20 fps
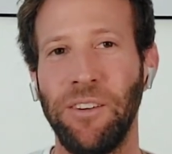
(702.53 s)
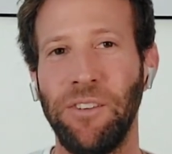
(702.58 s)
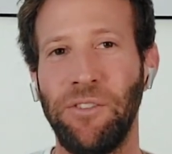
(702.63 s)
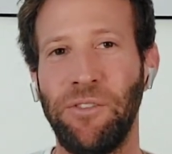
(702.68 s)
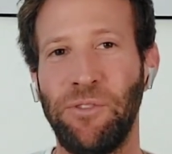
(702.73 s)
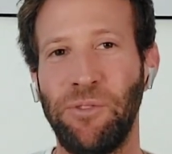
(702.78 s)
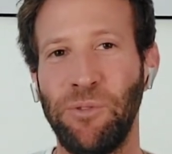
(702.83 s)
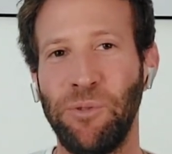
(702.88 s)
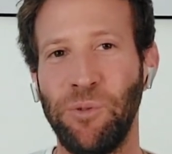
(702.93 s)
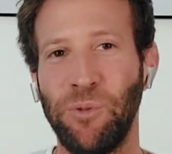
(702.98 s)

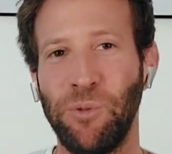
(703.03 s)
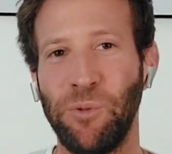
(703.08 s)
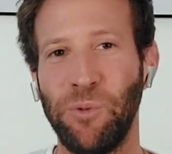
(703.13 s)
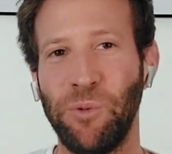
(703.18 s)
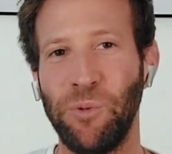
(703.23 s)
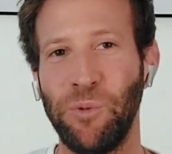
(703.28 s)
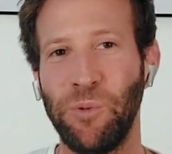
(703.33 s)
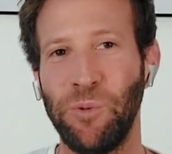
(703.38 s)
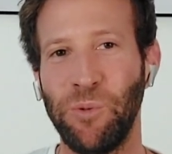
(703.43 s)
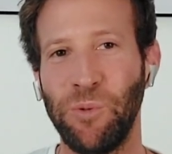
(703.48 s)

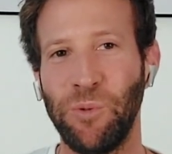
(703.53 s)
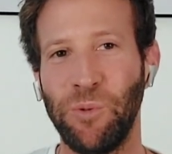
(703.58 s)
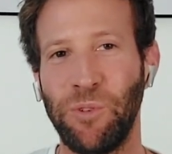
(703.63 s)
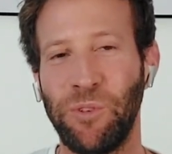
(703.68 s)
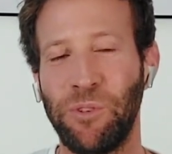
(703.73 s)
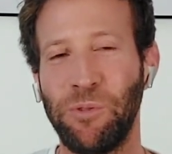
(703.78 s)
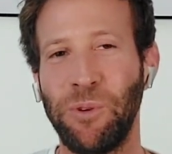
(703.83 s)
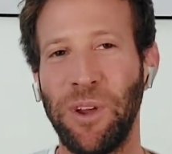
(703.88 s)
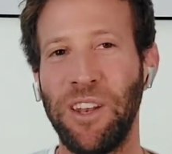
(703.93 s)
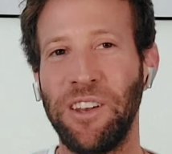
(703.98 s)
too
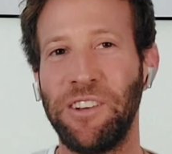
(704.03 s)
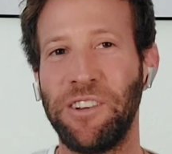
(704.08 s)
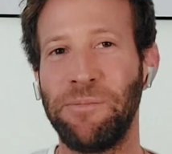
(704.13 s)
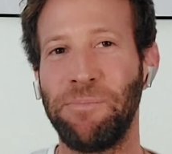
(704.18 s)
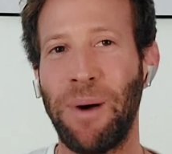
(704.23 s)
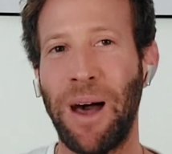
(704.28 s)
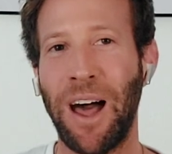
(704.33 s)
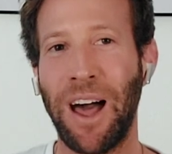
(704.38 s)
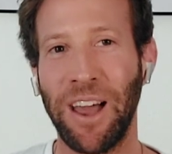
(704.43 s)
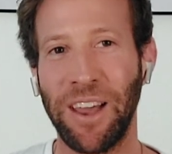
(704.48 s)

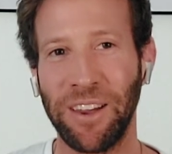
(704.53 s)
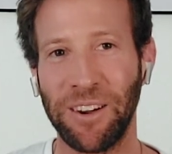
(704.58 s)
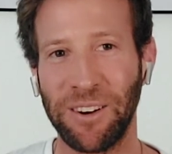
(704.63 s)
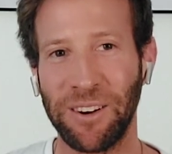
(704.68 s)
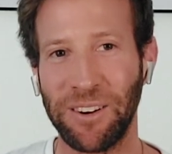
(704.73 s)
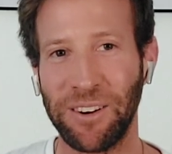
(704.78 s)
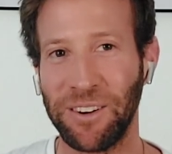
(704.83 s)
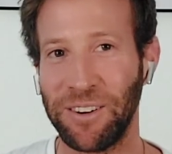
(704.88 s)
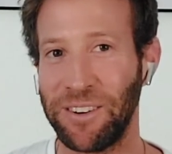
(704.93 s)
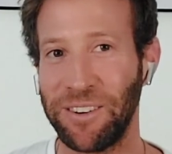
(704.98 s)

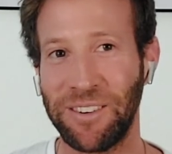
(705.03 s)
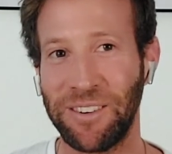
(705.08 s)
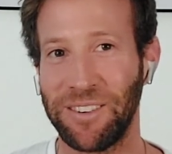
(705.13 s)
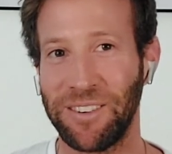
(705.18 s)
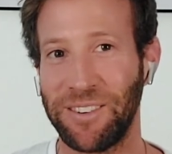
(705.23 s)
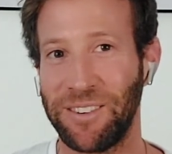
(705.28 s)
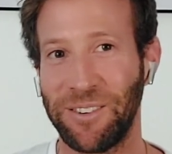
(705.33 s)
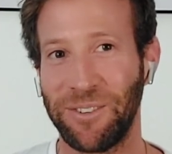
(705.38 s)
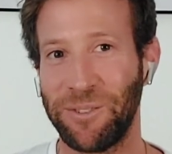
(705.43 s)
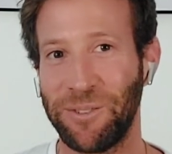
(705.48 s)
inspired,
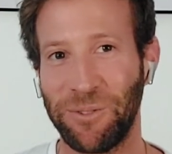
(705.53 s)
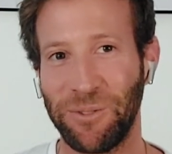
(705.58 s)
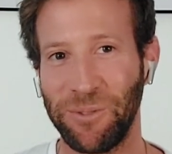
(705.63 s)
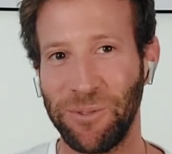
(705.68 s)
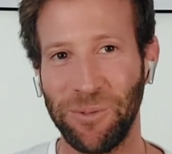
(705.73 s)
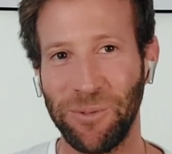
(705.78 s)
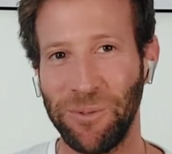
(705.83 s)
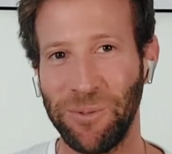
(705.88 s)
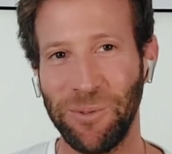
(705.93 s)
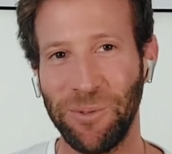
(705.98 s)

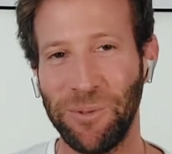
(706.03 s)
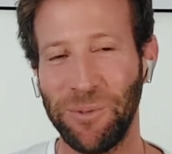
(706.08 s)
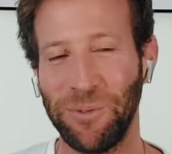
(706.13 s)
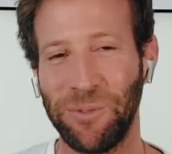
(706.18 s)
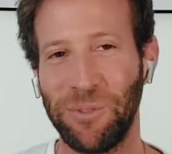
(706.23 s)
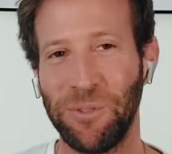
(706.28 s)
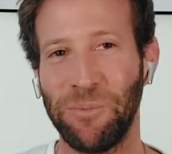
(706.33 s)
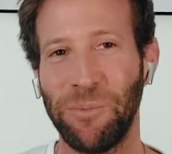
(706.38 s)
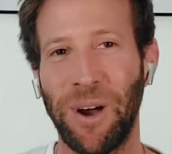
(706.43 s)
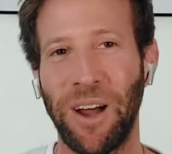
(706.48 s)

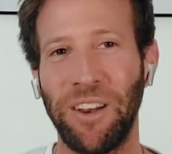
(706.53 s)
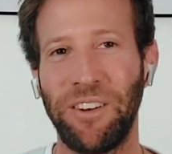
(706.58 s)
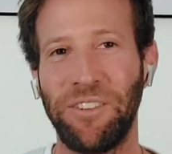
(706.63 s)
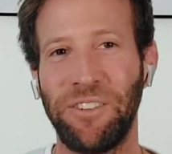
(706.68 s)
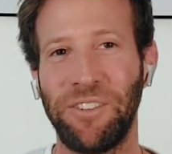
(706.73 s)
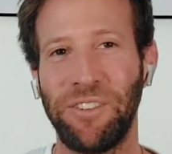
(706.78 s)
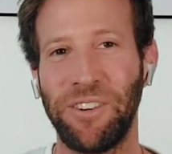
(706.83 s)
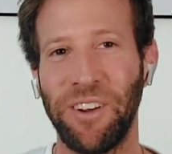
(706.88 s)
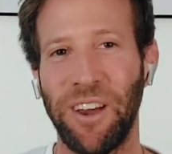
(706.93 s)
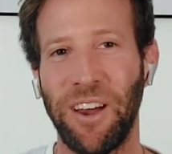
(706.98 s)
too
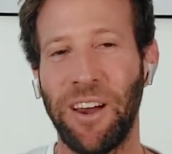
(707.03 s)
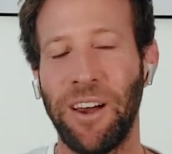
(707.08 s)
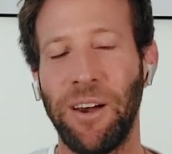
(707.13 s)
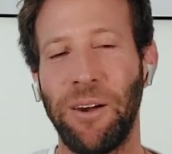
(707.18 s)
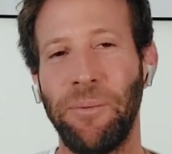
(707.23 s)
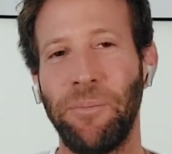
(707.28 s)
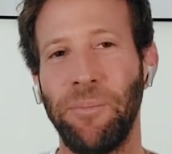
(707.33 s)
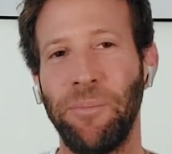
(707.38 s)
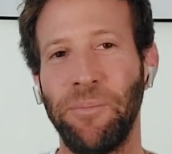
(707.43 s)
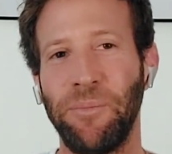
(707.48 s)
much,
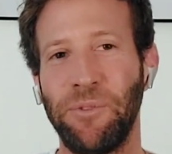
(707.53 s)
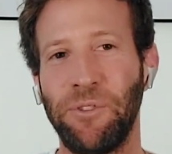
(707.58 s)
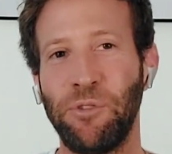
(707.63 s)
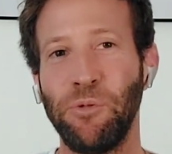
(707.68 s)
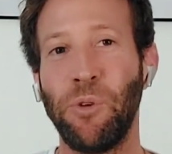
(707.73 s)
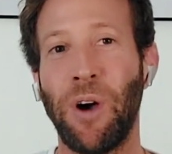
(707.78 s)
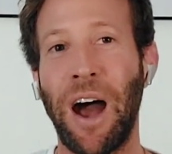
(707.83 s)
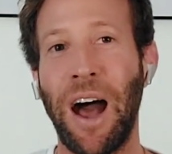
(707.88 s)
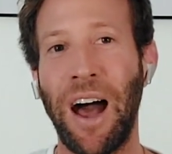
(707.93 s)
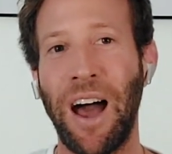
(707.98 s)

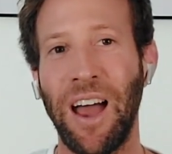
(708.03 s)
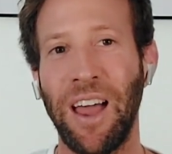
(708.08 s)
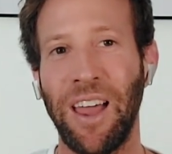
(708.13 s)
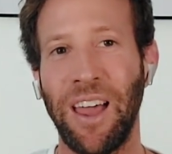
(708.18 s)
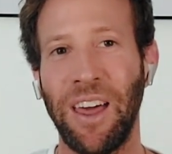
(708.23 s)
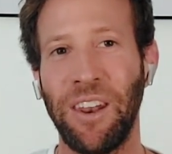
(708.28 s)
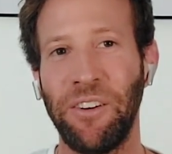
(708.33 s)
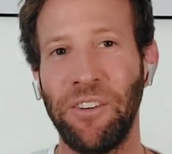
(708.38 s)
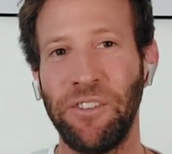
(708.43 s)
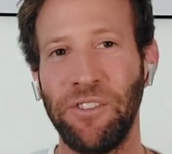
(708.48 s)
too high
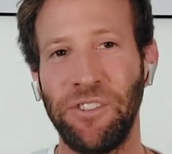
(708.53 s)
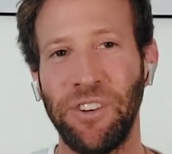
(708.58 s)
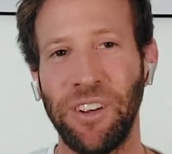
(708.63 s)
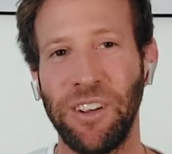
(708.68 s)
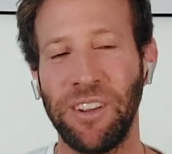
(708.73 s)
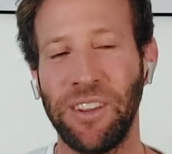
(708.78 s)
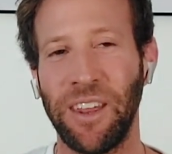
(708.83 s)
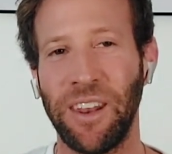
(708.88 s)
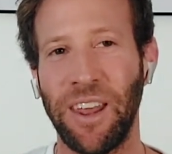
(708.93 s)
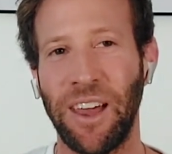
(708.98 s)

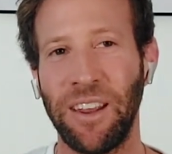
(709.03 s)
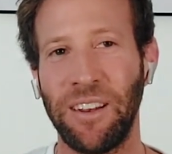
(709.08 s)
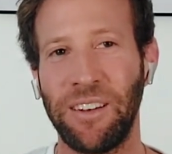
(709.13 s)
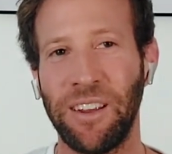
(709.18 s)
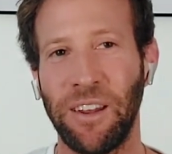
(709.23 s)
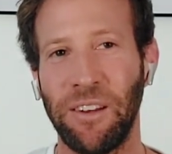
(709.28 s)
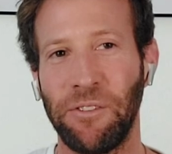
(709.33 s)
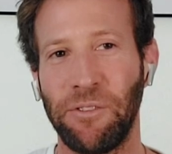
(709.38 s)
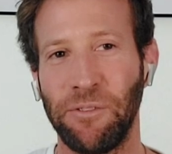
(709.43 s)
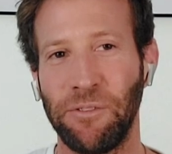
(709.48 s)
energy, then I
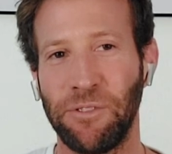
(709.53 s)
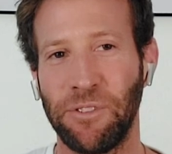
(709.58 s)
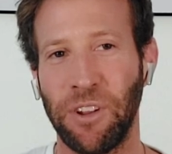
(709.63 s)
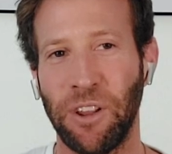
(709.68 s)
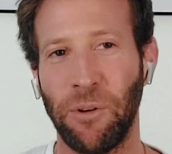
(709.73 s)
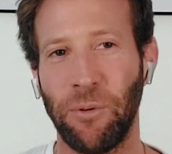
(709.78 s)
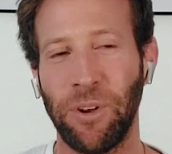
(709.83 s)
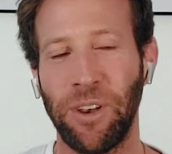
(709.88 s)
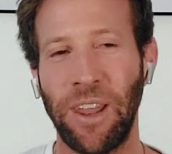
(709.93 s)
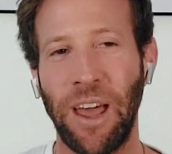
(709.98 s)
tend to
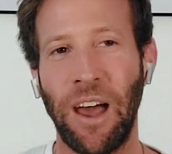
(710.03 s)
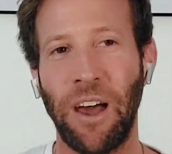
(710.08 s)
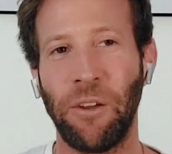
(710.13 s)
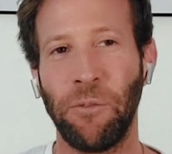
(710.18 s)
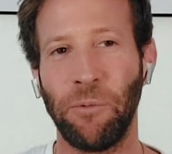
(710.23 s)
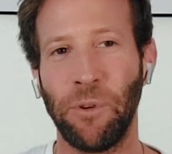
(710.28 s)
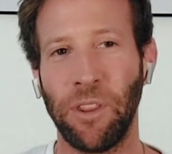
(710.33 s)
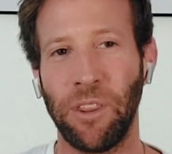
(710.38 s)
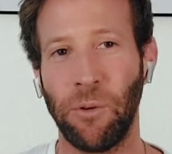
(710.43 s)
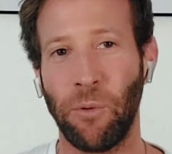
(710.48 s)
slow it
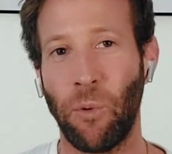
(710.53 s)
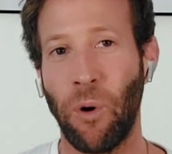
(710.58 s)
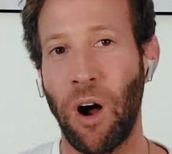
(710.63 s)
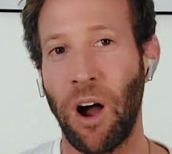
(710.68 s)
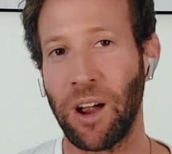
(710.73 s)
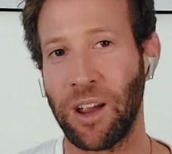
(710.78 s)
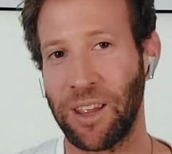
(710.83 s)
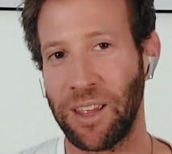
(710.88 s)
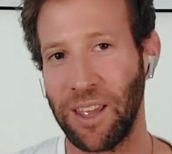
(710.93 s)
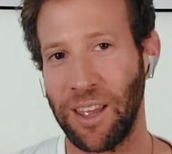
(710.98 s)
down with the
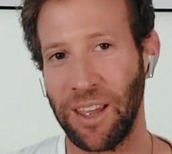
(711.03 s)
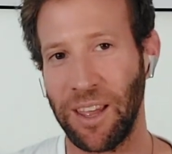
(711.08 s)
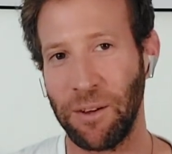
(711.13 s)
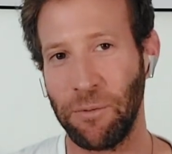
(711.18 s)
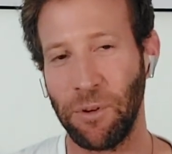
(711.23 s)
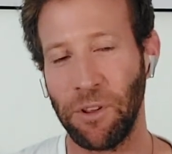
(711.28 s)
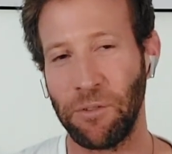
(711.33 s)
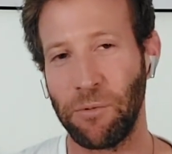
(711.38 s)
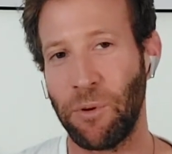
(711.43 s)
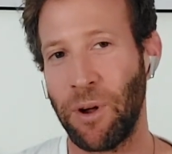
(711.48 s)

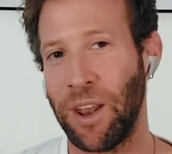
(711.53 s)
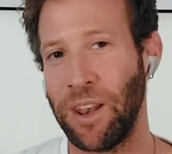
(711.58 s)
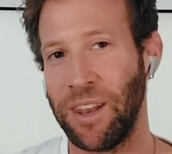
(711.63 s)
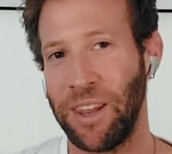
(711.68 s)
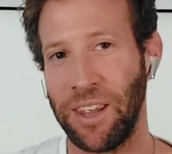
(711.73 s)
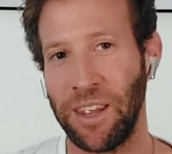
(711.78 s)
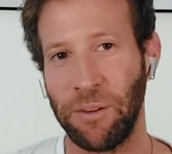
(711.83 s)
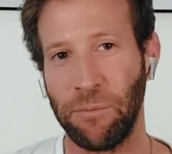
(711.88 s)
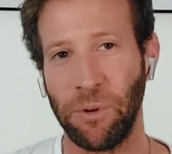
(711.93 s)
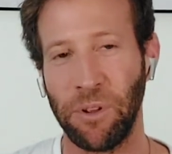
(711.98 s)
walking, with
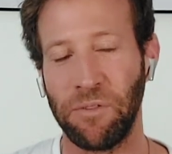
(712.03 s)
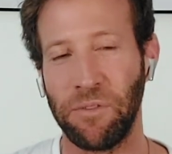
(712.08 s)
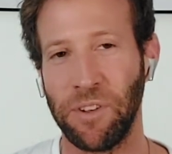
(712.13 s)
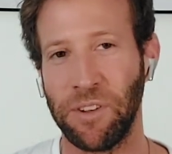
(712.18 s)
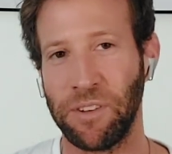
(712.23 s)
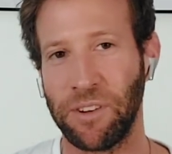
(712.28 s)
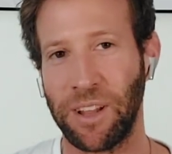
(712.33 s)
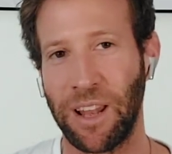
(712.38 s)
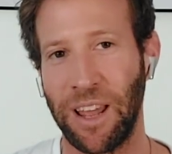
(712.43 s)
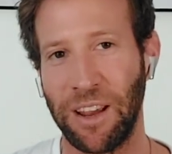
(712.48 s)
running, with
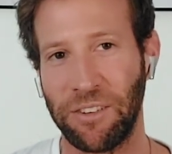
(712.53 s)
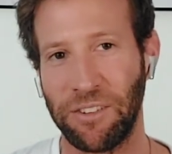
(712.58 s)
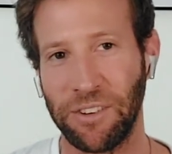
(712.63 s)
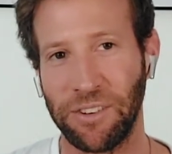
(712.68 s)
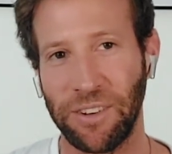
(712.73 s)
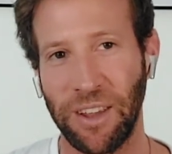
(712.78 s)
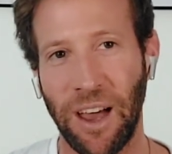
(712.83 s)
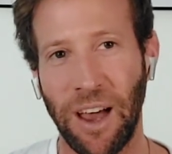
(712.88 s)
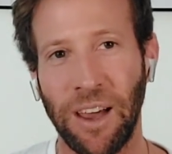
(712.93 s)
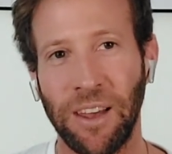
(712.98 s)
physical
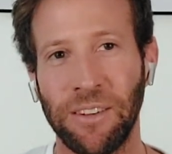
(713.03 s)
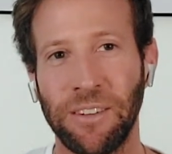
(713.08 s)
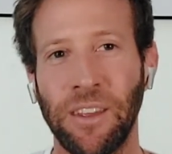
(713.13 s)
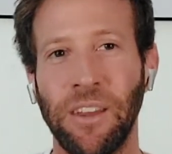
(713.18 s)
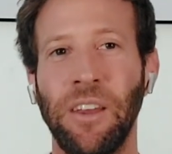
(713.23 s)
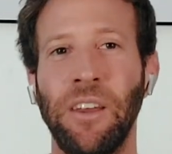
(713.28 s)
exercise.